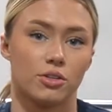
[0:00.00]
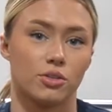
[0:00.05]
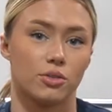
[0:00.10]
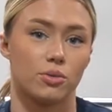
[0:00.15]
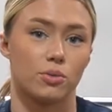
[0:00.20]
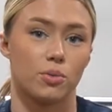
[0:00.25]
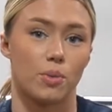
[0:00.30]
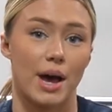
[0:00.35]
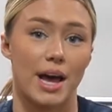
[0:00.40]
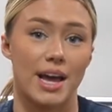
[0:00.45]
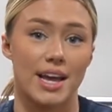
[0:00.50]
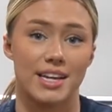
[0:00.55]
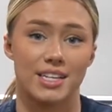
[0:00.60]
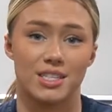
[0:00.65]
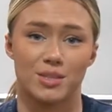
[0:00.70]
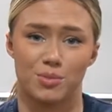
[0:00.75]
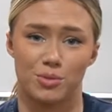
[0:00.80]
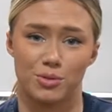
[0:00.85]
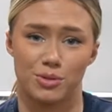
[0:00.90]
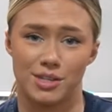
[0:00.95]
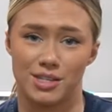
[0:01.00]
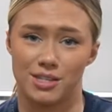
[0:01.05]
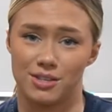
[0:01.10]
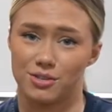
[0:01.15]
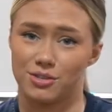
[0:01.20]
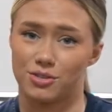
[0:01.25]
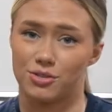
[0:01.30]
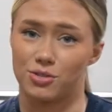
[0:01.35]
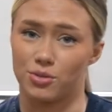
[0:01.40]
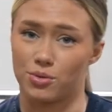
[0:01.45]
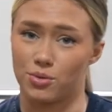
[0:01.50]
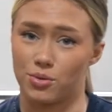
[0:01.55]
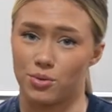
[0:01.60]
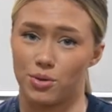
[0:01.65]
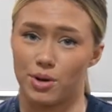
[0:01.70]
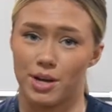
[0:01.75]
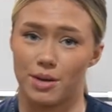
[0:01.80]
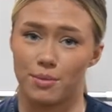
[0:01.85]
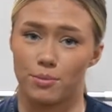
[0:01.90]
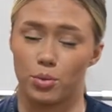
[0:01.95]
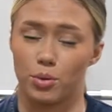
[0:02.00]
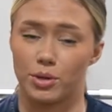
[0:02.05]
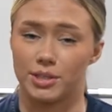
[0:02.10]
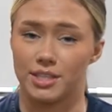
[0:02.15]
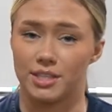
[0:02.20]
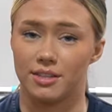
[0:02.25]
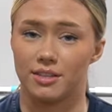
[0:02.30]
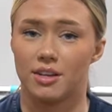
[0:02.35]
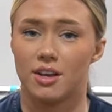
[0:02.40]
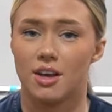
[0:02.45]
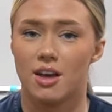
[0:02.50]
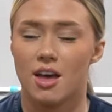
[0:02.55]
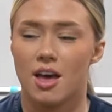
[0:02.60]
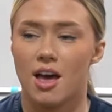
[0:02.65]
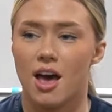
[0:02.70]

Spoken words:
So why is protein so important?